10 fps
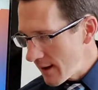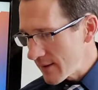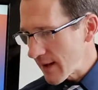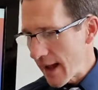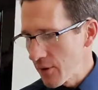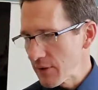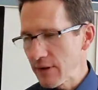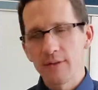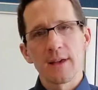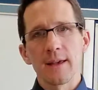It's a healthy
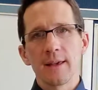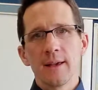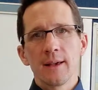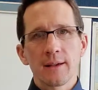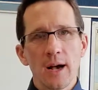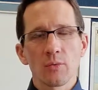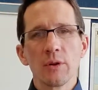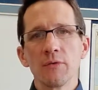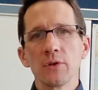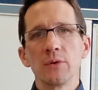thing. God will
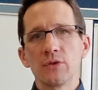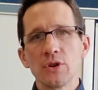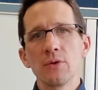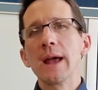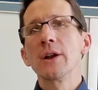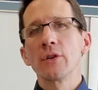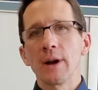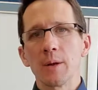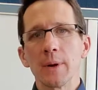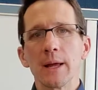influence you and your
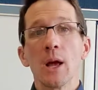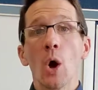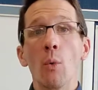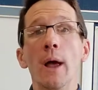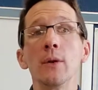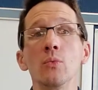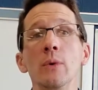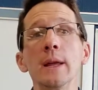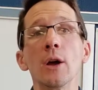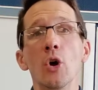enemy when
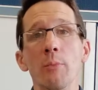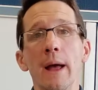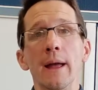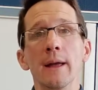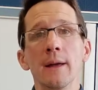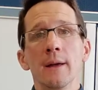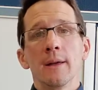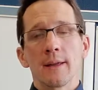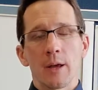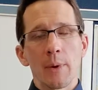we obey
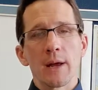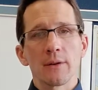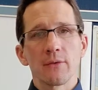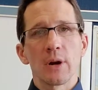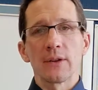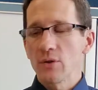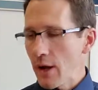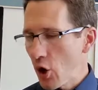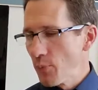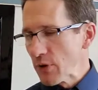the command of Christ. So I
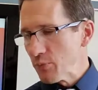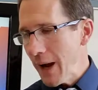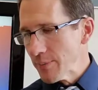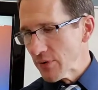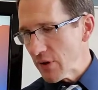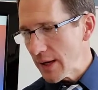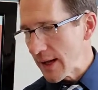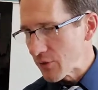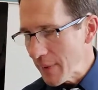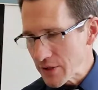hope this Bible study
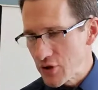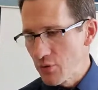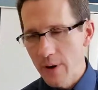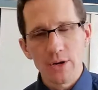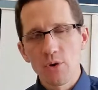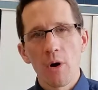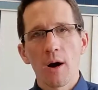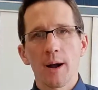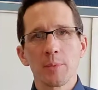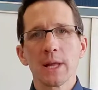has met you where you
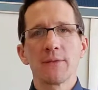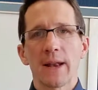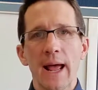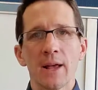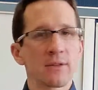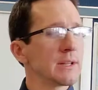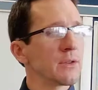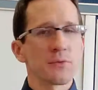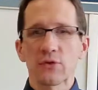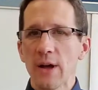are. I believe it has, at
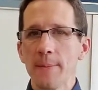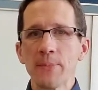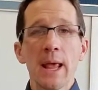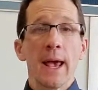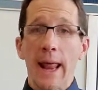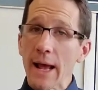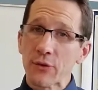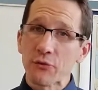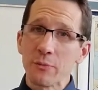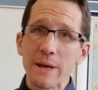least for some. It
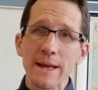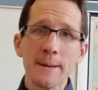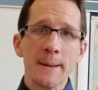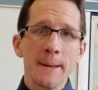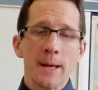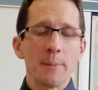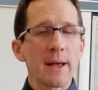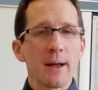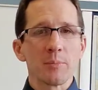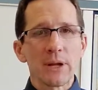has for me. And may
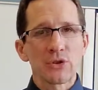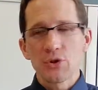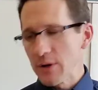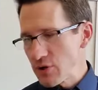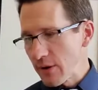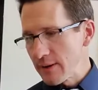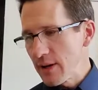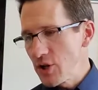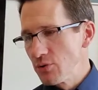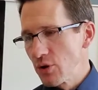God bless you as you
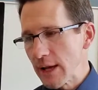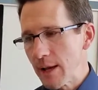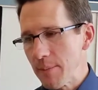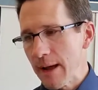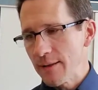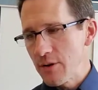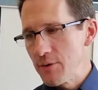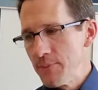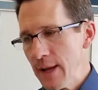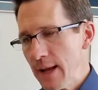continue looking at Matthew